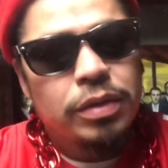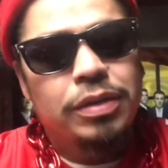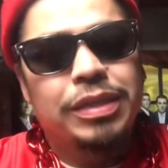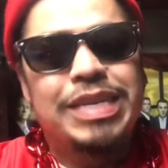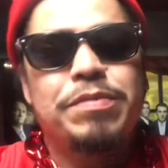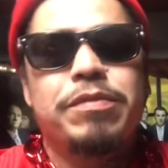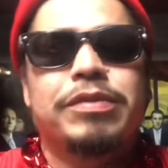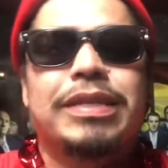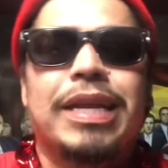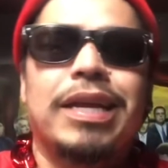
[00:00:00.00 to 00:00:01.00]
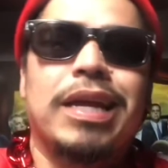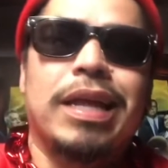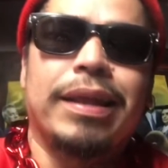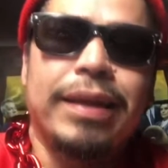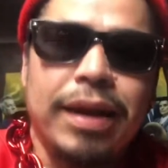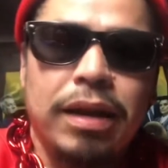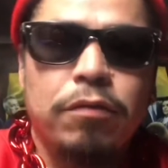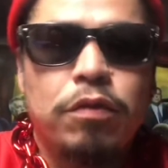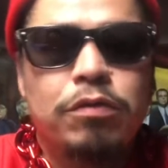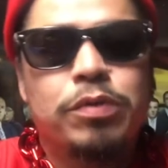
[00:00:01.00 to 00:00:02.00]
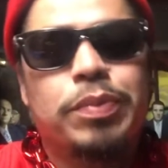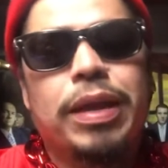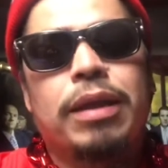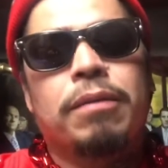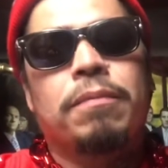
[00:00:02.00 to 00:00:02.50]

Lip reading: Jimmy was going to get it done if he was playing.